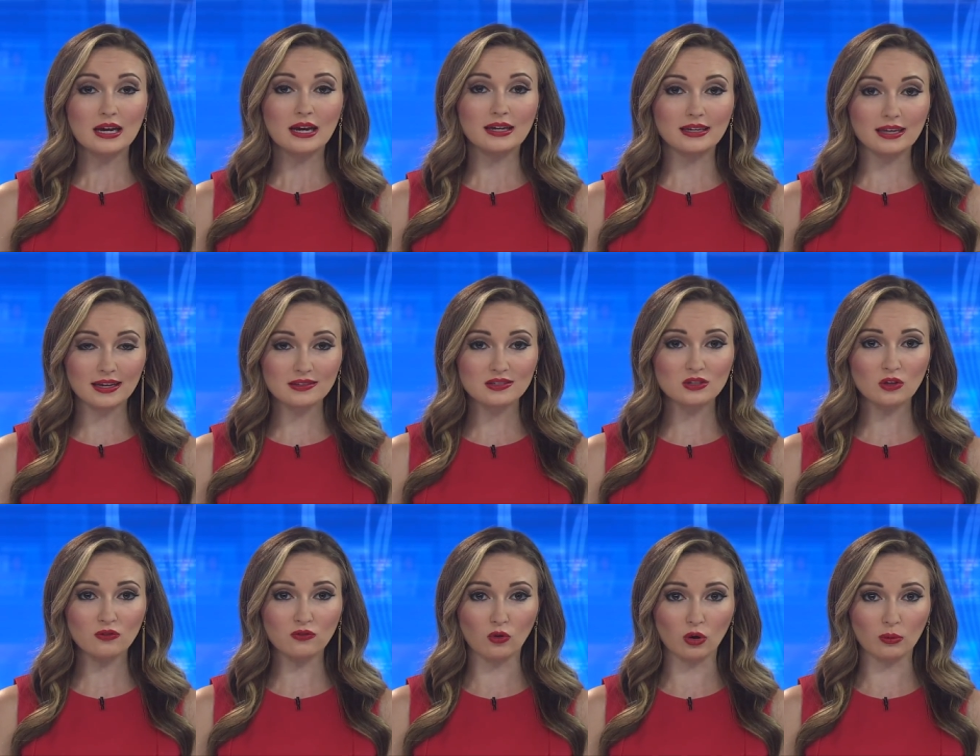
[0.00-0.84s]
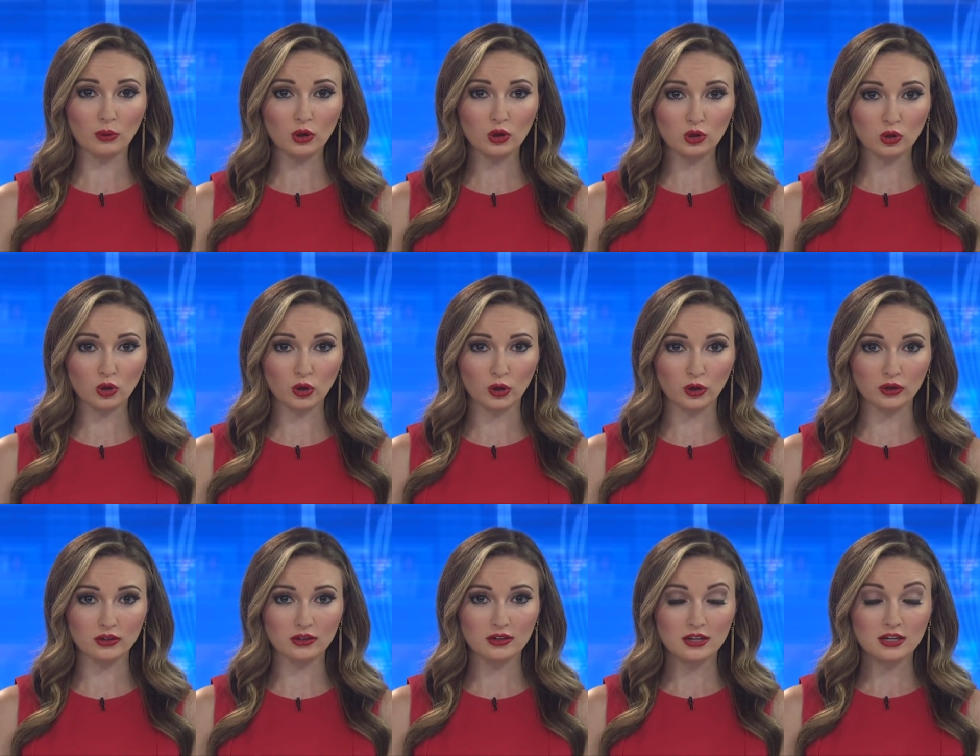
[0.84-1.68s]
against the former
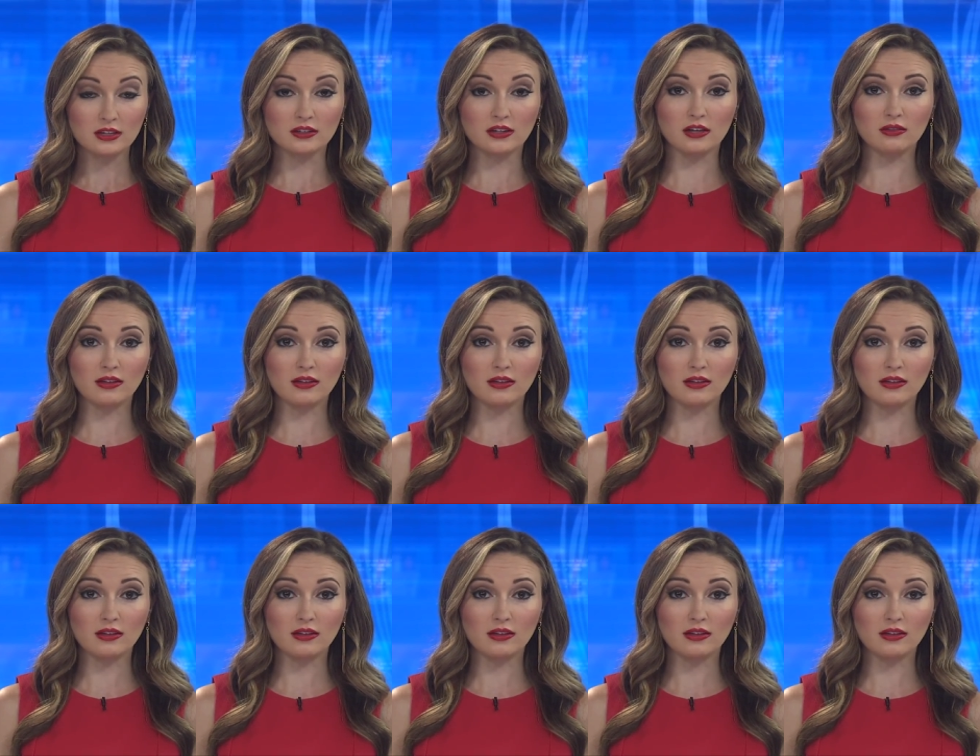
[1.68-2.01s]
clerk. The